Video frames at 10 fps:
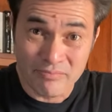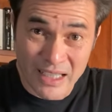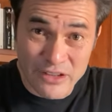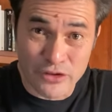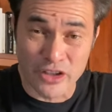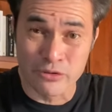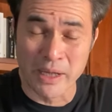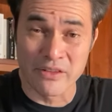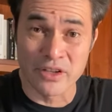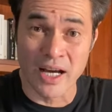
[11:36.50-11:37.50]
It's just a
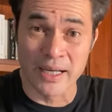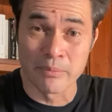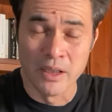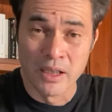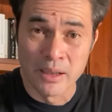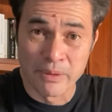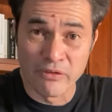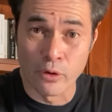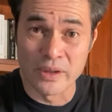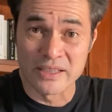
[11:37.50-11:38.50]
matter of time
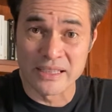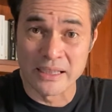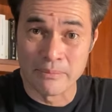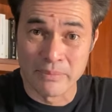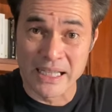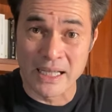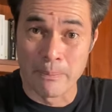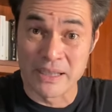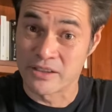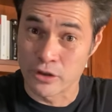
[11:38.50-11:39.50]
before we see many
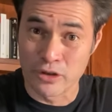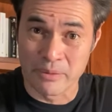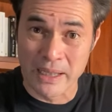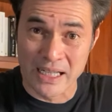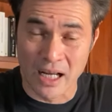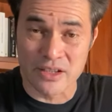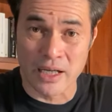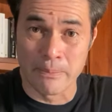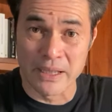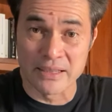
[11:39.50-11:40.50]
companies, including many large
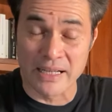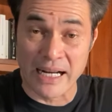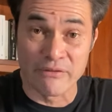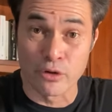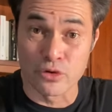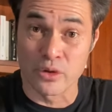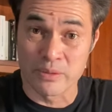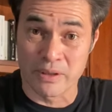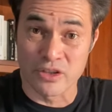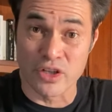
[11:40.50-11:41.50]
companies, that have no choice
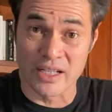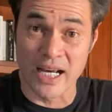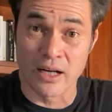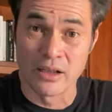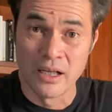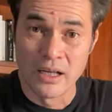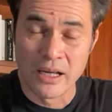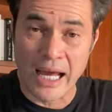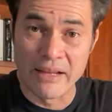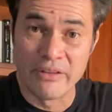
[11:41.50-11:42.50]
but to shut down.
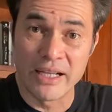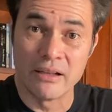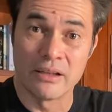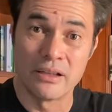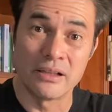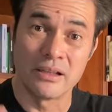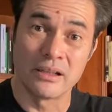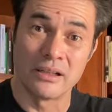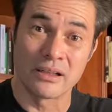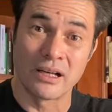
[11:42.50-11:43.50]
And then the
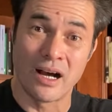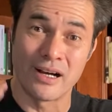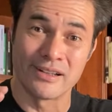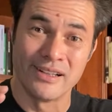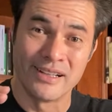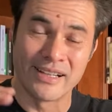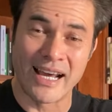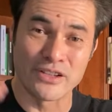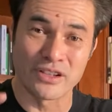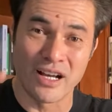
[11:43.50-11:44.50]

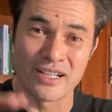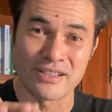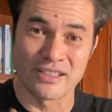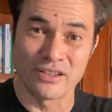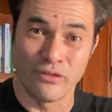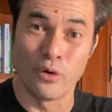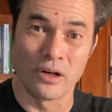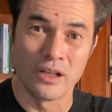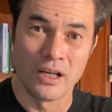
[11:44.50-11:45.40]
house of cards starts to fall.